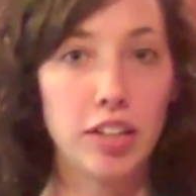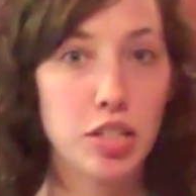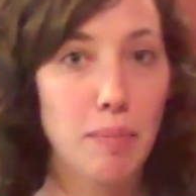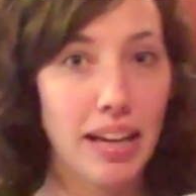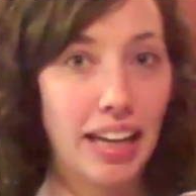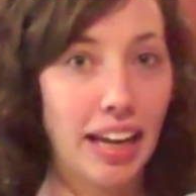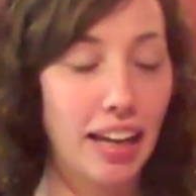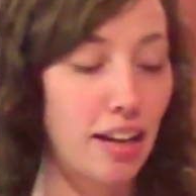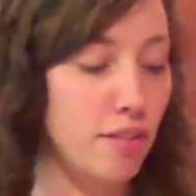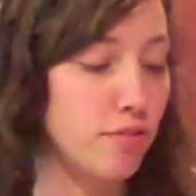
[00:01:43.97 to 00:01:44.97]
Here's my
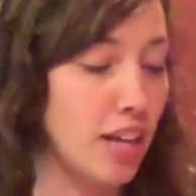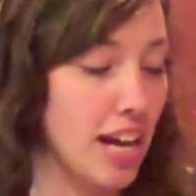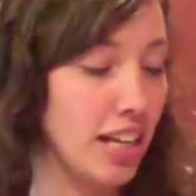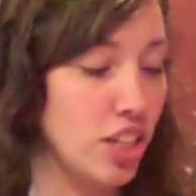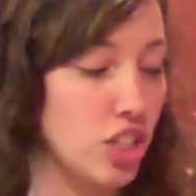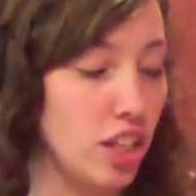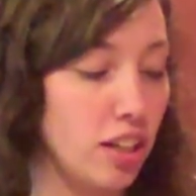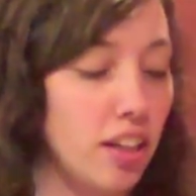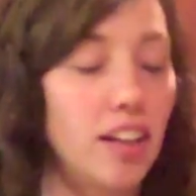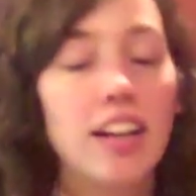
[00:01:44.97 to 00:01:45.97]
can of Thai
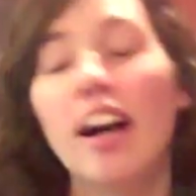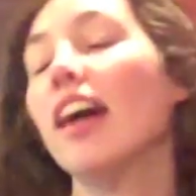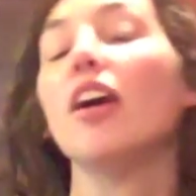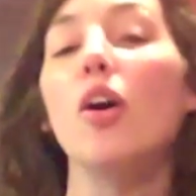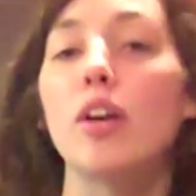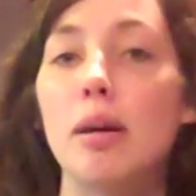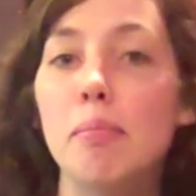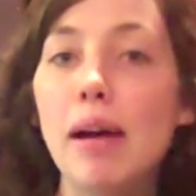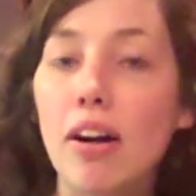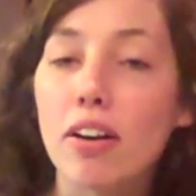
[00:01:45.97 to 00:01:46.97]
Kitchen
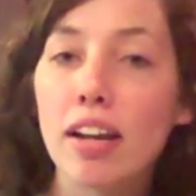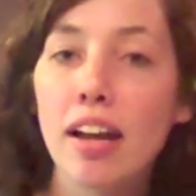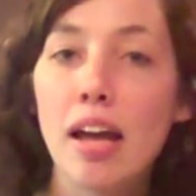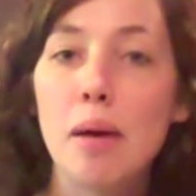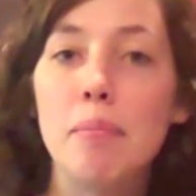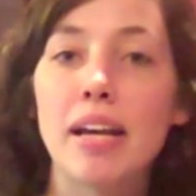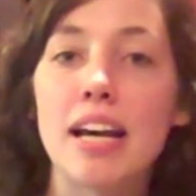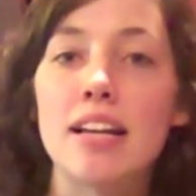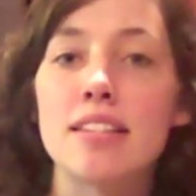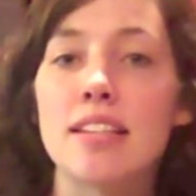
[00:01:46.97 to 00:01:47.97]
coconut milk,
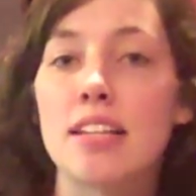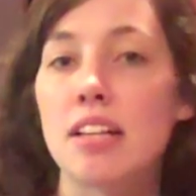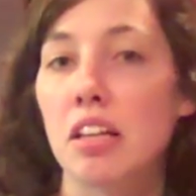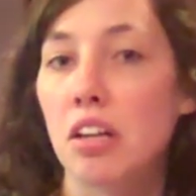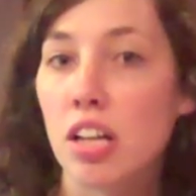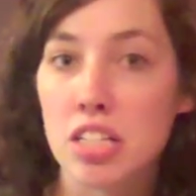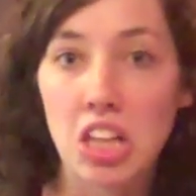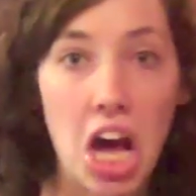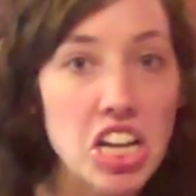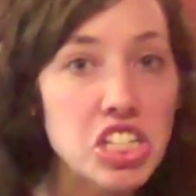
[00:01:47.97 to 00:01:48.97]
because it's a
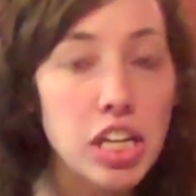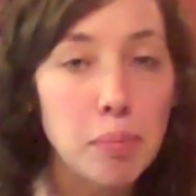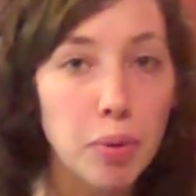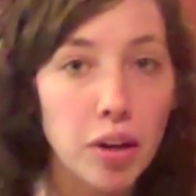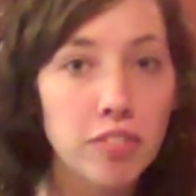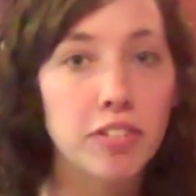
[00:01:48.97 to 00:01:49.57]
lot cheaper.